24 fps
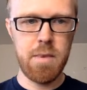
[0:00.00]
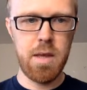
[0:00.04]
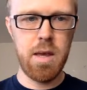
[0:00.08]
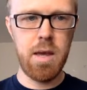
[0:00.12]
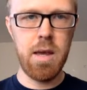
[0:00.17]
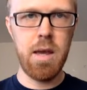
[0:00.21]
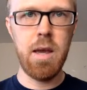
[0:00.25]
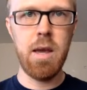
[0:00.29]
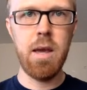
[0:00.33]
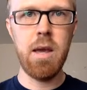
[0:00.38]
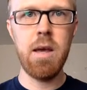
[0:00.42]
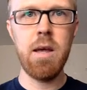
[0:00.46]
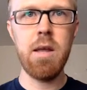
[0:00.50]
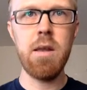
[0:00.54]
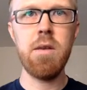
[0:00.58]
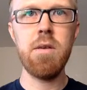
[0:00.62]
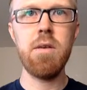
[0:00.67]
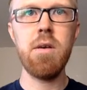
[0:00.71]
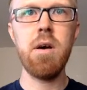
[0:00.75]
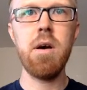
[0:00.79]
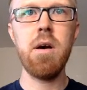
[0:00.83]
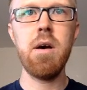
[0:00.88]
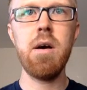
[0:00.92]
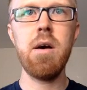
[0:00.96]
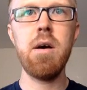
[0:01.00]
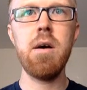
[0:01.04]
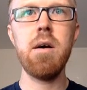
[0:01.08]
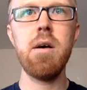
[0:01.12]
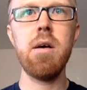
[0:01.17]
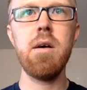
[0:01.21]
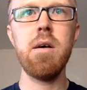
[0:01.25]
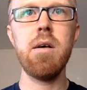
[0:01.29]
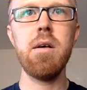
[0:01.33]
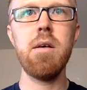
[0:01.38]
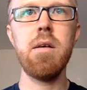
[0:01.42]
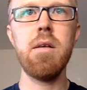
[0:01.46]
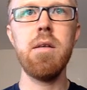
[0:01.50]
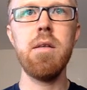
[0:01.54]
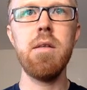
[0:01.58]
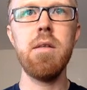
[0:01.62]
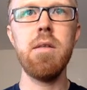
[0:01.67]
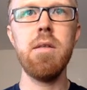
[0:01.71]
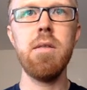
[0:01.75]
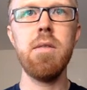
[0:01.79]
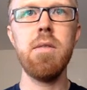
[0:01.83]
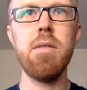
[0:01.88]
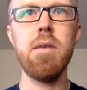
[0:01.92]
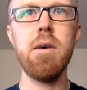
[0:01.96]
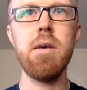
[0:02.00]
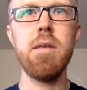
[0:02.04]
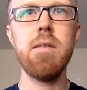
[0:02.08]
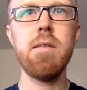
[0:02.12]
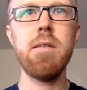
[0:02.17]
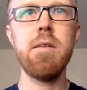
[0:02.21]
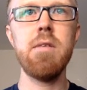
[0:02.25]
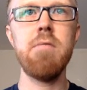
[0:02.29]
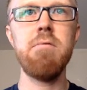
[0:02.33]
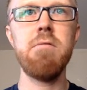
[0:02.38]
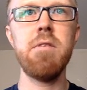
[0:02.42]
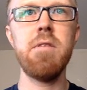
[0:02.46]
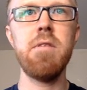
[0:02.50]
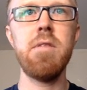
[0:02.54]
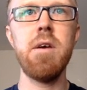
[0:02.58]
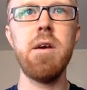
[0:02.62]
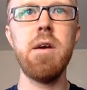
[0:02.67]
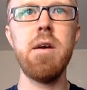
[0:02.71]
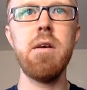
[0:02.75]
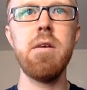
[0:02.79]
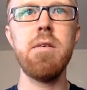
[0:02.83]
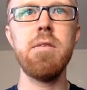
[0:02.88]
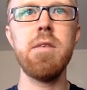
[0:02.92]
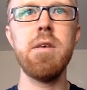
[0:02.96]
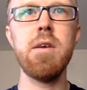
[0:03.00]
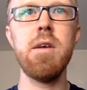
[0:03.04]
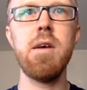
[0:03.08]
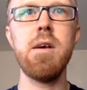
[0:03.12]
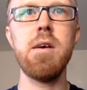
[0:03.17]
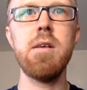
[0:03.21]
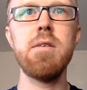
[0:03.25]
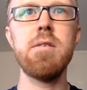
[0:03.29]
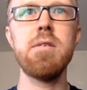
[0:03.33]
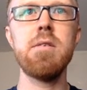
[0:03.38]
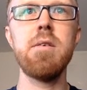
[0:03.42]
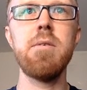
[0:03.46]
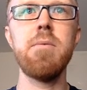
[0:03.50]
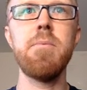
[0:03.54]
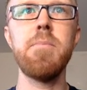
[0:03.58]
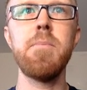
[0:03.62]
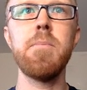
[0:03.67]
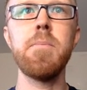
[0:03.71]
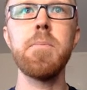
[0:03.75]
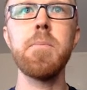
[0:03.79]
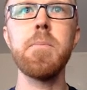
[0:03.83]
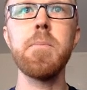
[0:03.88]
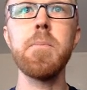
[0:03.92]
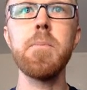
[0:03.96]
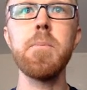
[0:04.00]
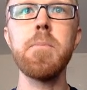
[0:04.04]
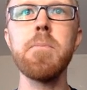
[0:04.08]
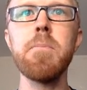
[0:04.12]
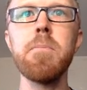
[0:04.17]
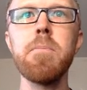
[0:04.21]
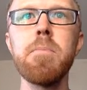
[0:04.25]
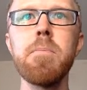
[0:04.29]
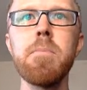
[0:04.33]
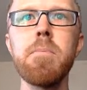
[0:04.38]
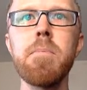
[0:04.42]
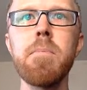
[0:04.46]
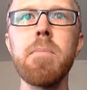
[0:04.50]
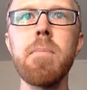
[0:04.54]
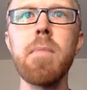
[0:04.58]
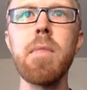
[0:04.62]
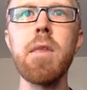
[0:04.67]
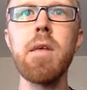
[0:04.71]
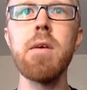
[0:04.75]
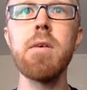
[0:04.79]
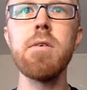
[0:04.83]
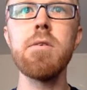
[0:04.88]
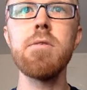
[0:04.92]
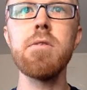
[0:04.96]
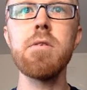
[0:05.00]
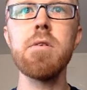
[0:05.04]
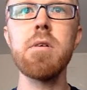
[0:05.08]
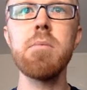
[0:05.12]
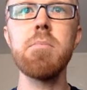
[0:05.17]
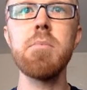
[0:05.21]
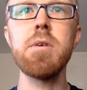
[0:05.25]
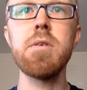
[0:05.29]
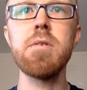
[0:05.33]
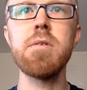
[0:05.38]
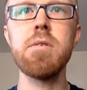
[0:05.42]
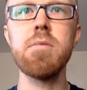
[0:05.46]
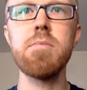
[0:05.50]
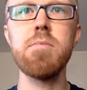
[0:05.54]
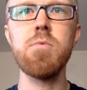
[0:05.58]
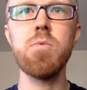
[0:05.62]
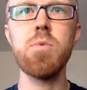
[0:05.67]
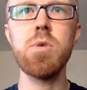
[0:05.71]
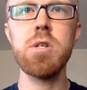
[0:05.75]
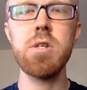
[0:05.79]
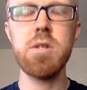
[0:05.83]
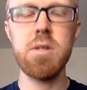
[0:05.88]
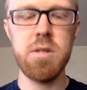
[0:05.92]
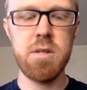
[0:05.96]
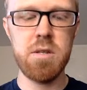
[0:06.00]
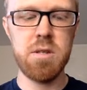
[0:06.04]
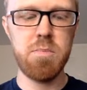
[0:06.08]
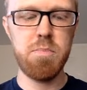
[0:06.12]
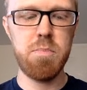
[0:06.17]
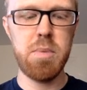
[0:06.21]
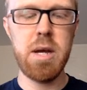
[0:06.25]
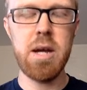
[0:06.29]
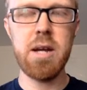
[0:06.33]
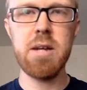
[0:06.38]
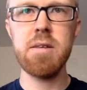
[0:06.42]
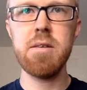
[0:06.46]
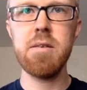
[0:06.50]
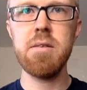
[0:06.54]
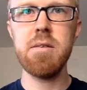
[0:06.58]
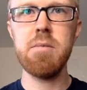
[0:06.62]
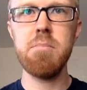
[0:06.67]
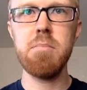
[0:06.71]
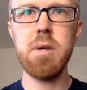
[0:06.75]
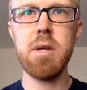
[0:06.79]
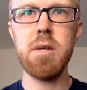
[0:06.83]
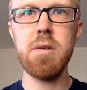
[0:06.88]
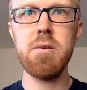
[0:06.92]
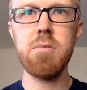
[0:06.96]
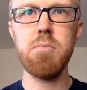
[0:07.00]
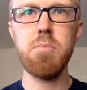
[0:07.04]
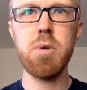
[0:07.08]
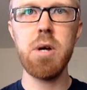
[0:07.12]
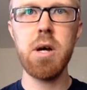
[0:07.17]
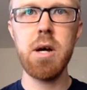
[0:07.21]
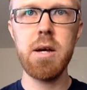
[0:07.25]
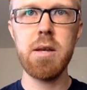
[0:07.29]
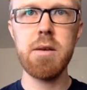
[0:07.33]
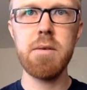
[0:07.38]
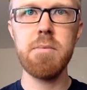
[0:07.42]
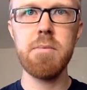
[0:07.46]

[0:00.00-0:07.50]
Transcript: And then leave it there at the end. So let me switch this back to the Mandelbrot.